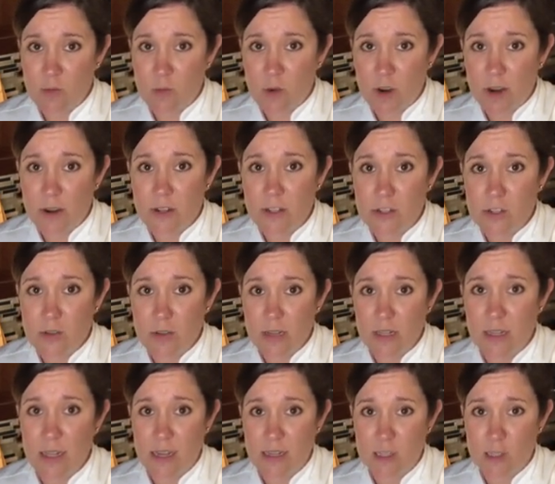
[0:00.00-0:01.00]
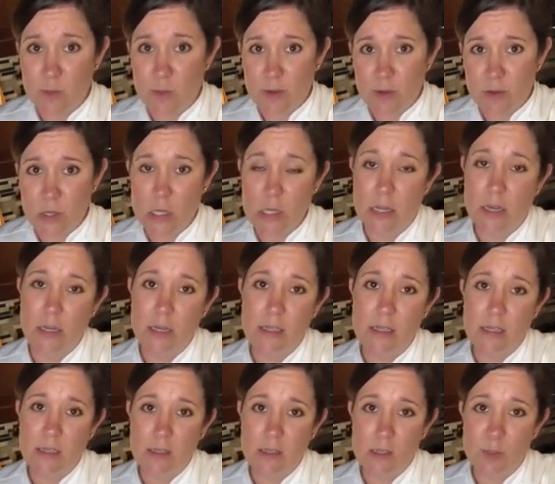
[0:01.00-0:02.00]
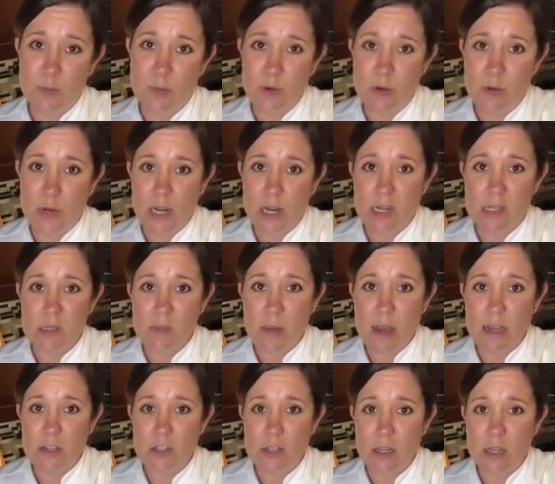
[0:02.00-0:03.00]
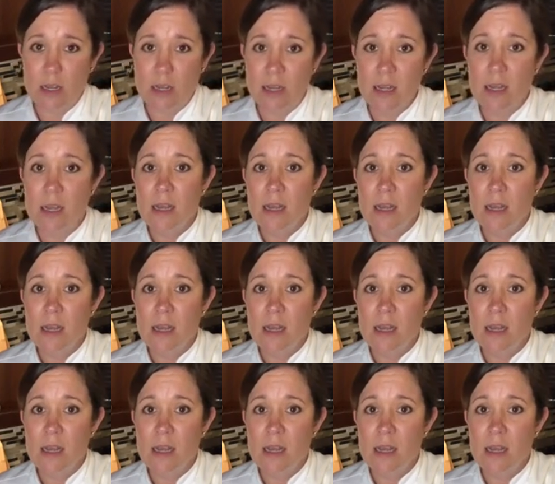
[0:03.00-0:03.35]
where did you get that spoonula? It's like a spoon and a spatula.